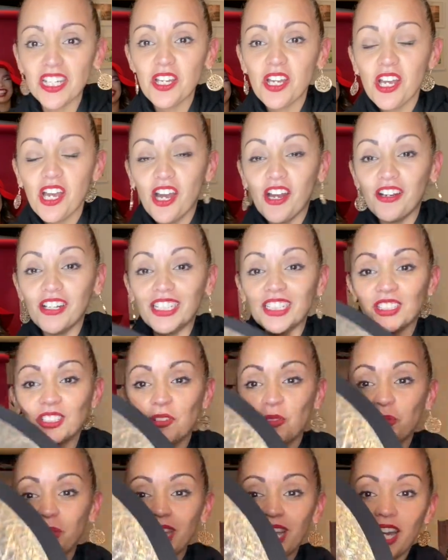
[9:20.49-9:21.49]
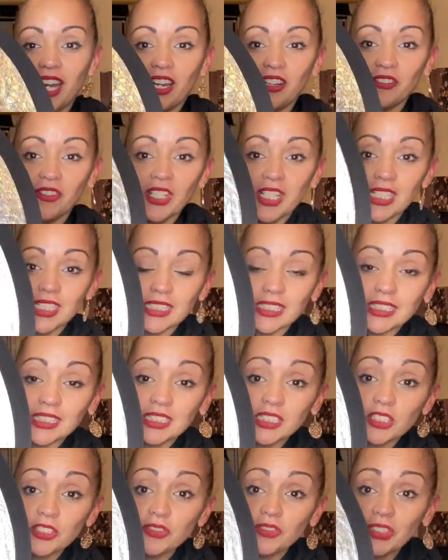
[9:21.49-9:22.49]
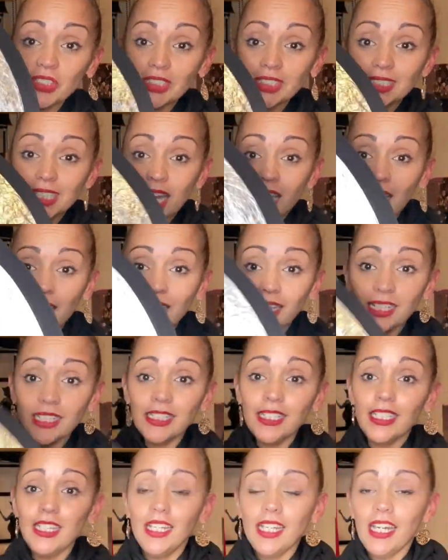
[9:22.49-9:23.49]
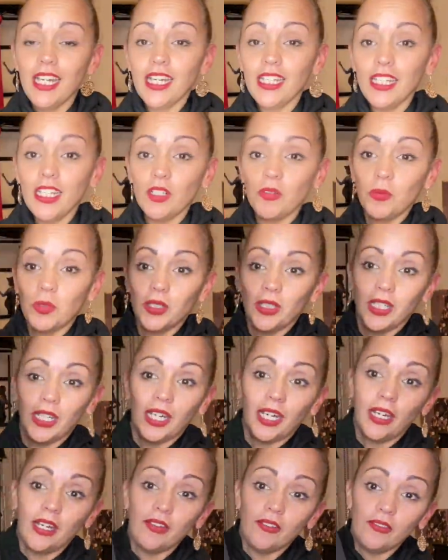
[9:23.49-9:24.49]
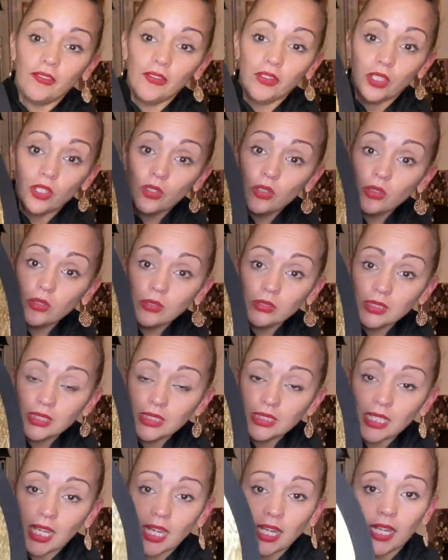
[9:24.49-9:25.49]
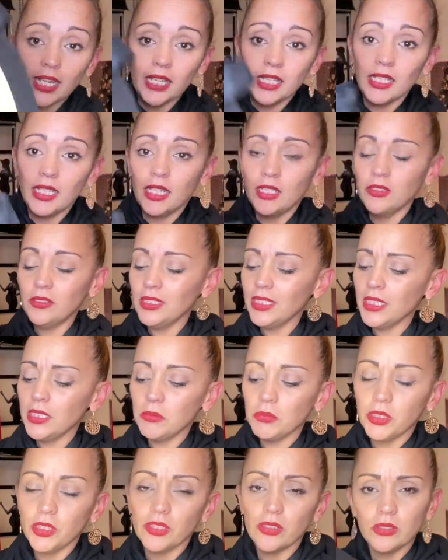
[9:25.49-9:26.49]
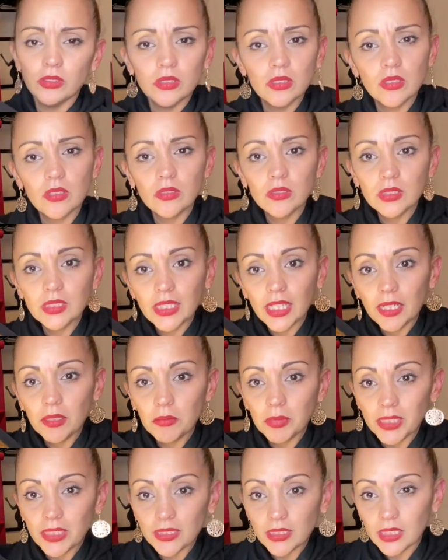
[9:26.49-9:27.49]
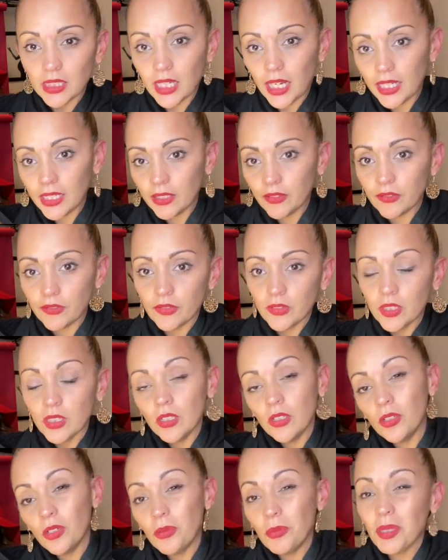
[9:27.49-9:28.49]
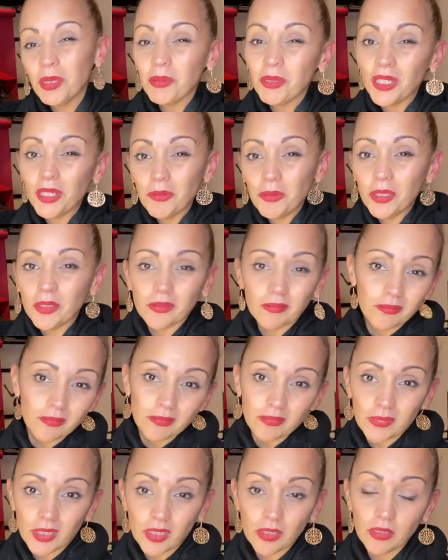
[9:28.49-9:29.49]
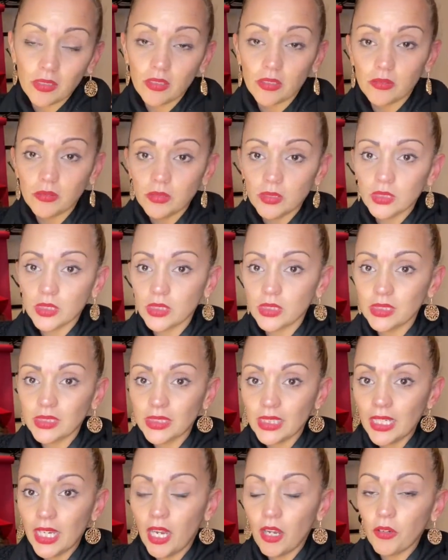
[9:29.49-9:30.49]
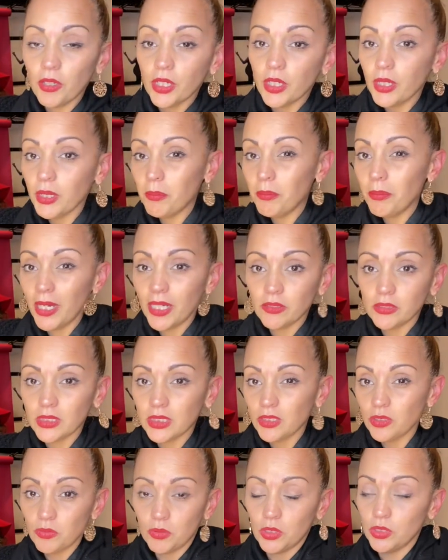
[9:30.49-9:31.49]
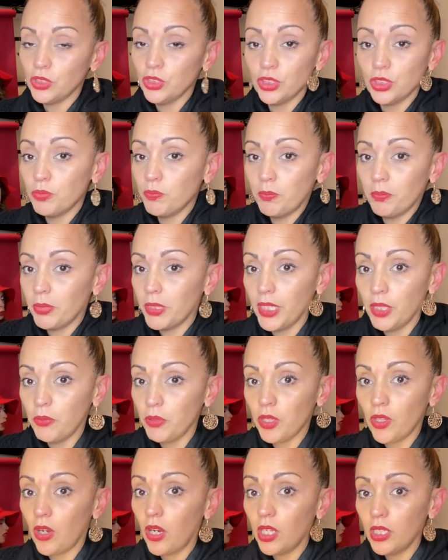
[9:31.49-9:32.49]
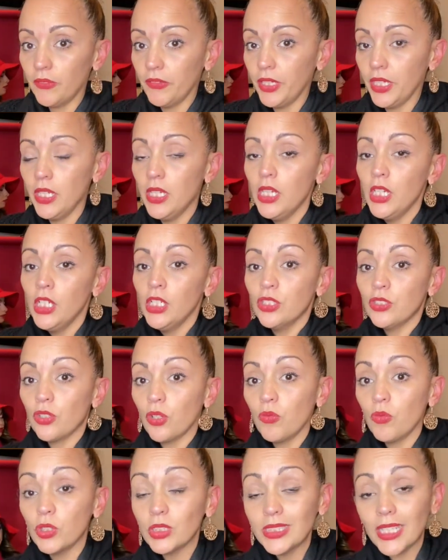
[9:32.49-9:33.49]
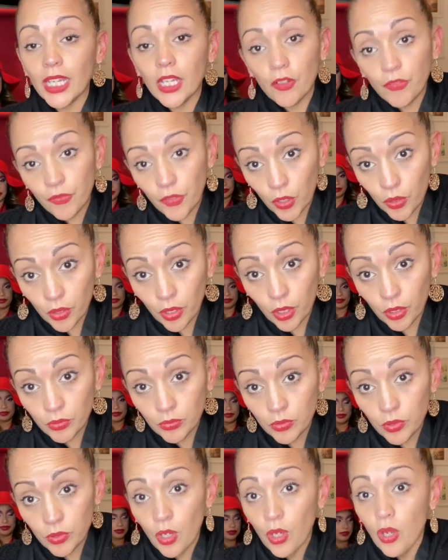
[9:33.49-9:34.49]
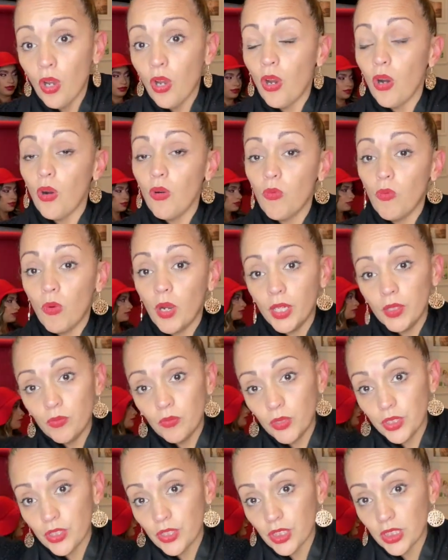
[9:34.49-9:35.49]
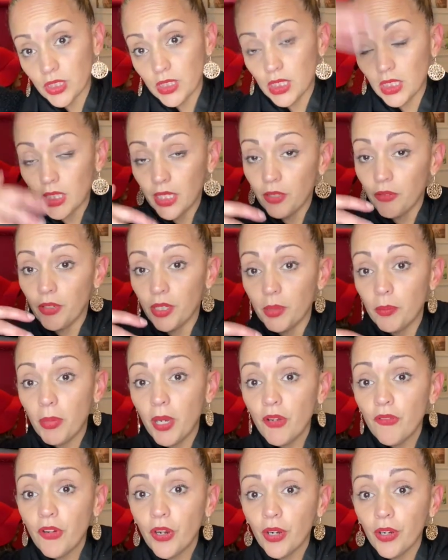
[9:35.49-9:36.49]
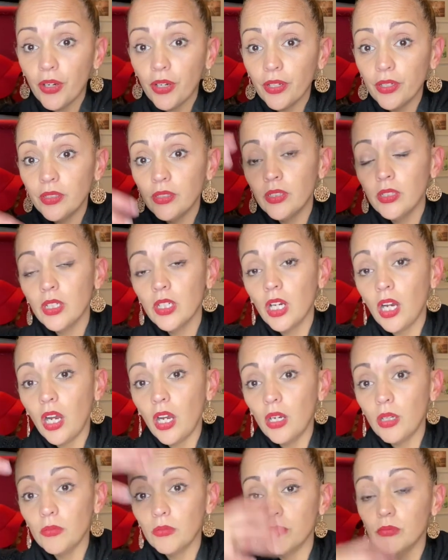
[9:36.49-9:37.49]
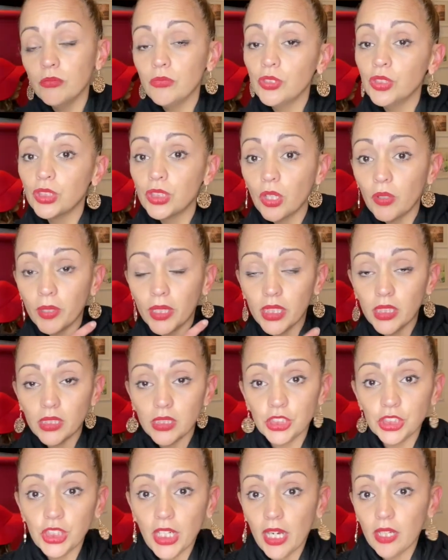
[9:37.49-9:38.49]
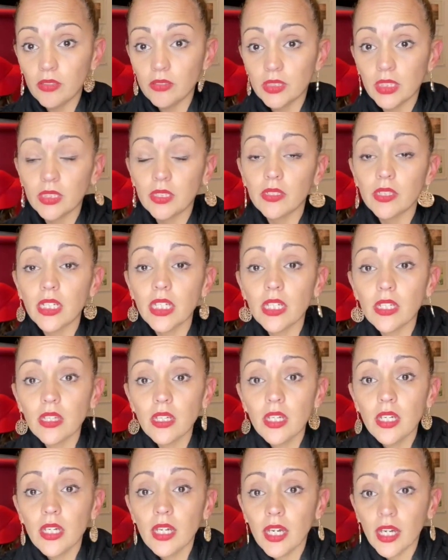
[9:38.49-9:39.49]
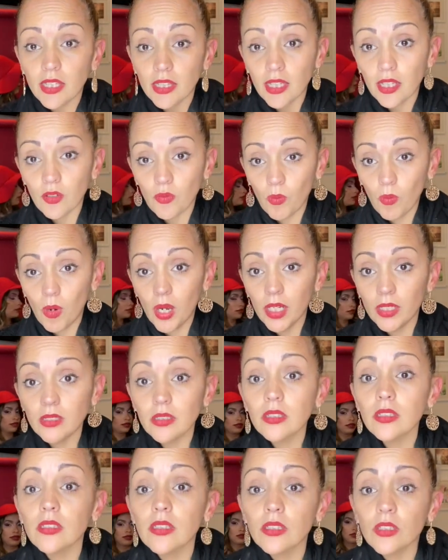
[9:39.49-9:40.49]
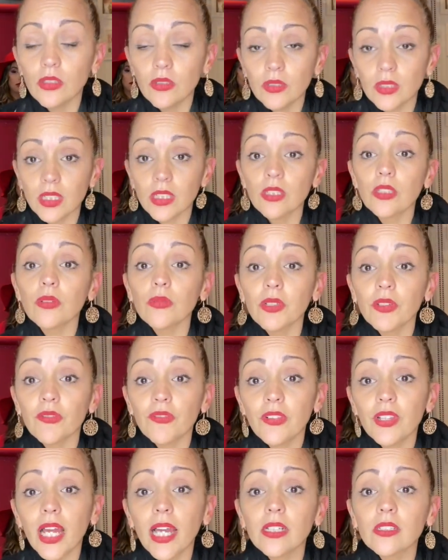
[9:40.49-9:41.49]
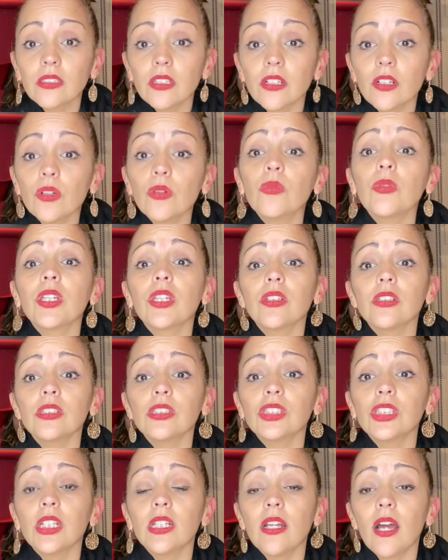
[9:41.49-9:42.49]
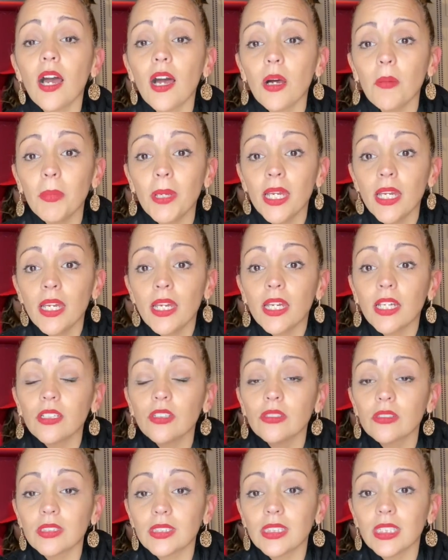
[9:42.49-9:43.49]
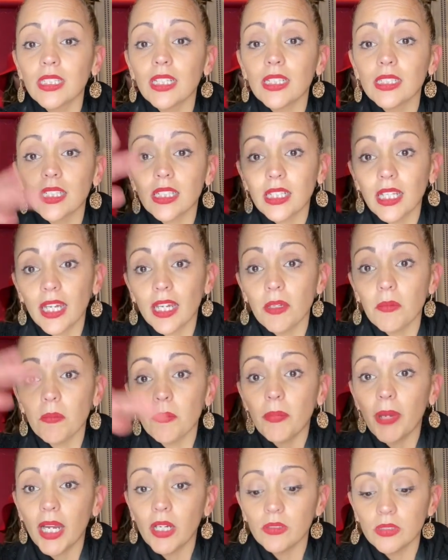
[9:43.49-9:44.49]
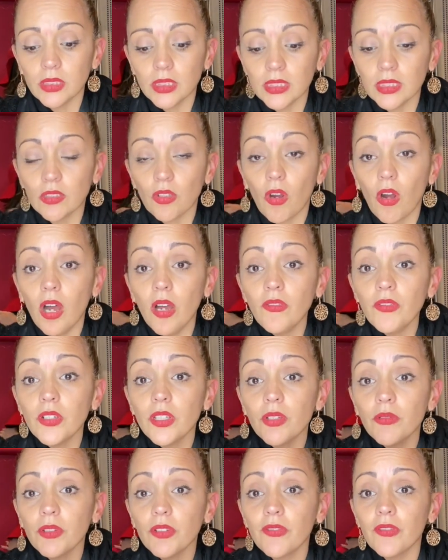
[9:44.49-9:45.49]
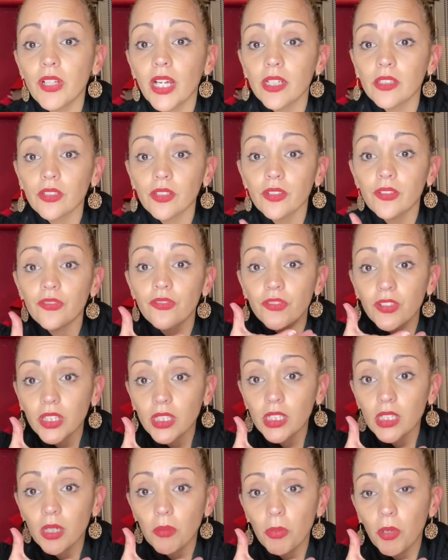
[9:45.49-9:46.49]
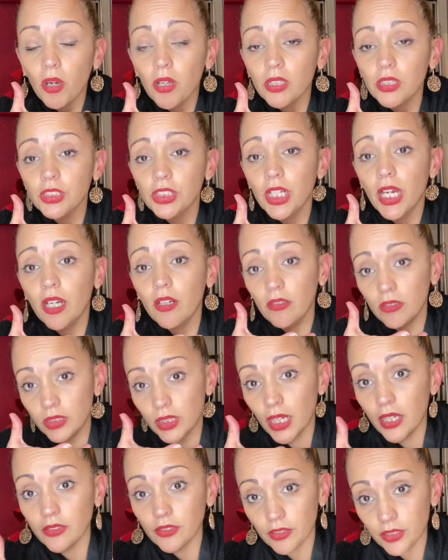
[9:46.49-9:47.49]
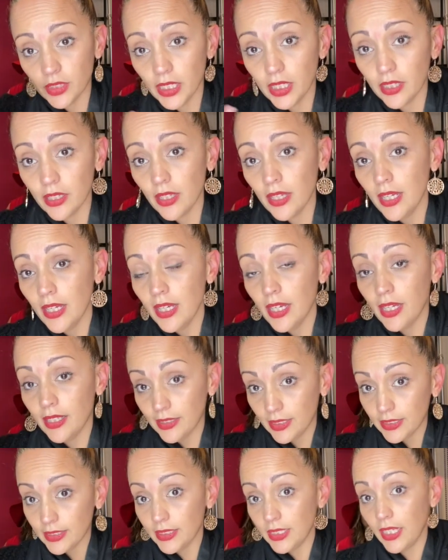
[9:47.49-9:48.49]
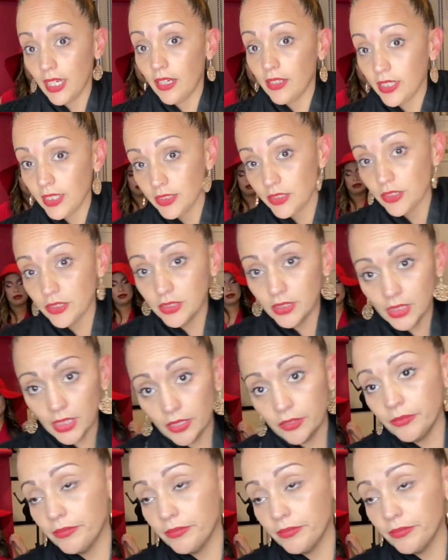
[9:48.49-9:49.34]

All right, so we have the silver side and then we'll have the gold side. I don't think I'm gonna use the gold side because it kind of, or maybe I will, I don't know. Let's see how it, it bounces. We'll just play with all of it. So we'll take a photo on um, one with just the light right above her um, showing the shadows underneath and then one using the reflector with her chin up and you'll see that the light bounces off of the reflector filling up all the shadows underneath and let's see how that turns out.